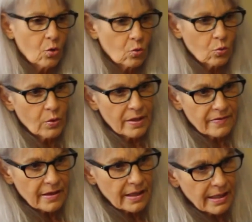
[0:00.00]
with
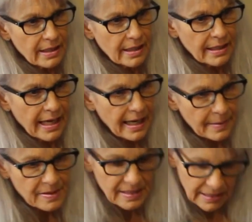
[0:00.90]
an
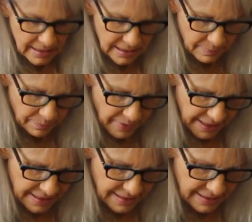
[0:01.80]
abstinent
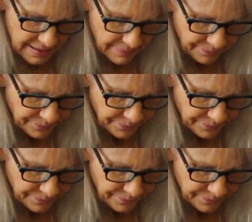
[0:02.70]
base